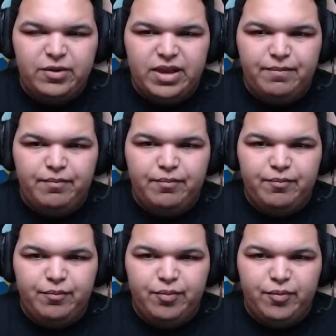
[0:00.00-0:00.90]
where
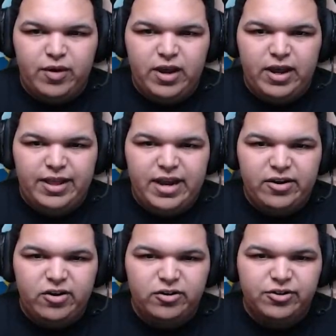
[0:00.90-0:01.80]

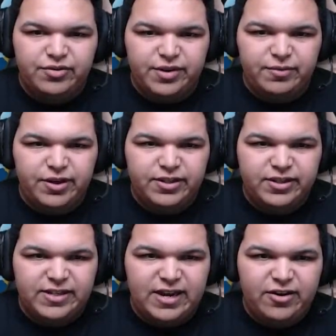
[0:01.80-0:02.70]
that nursery was,
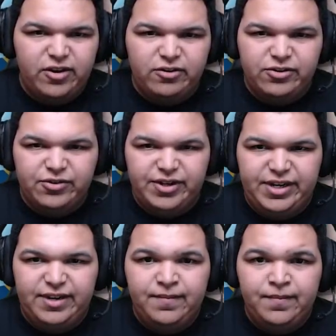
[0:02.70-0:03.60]
because that
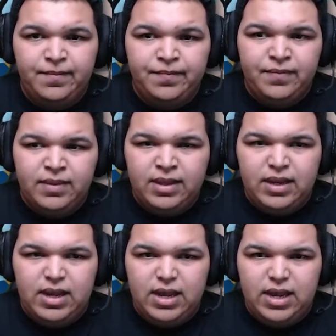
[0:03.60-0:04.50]
nursery
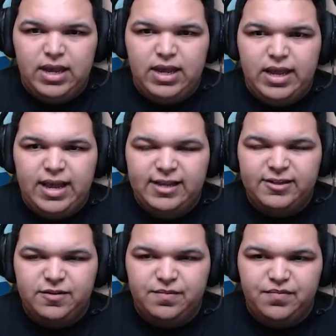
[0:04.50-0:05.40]

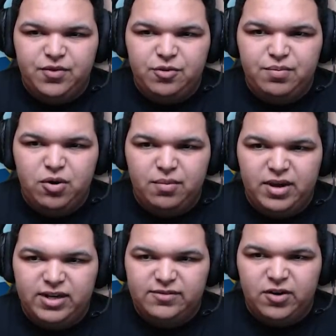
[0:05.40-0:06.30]
has some new
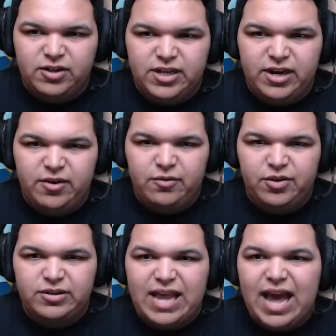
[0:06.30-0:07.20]
Pokemon, as far as I know.
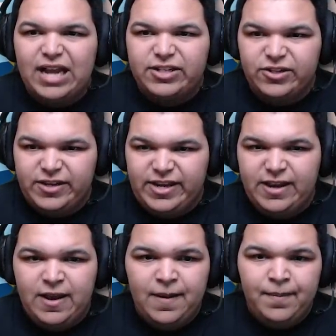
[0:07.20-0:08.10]
There's
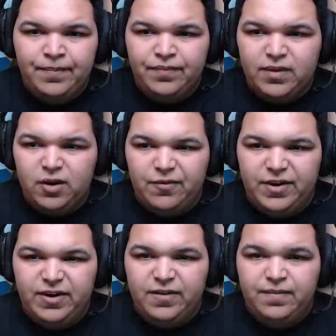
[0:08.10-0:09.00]
actually
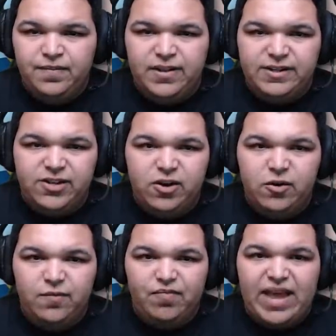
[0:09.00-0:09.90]
over here.
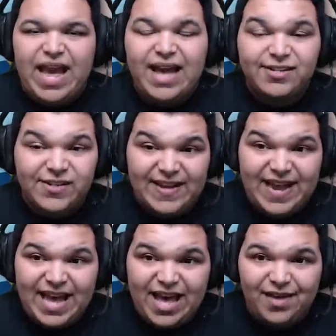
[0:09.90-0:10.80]
So they actually
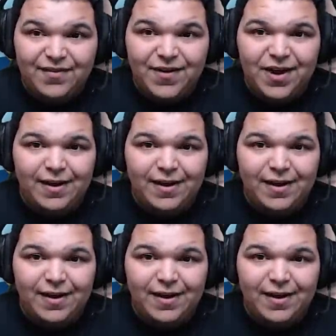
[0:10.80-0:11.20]
have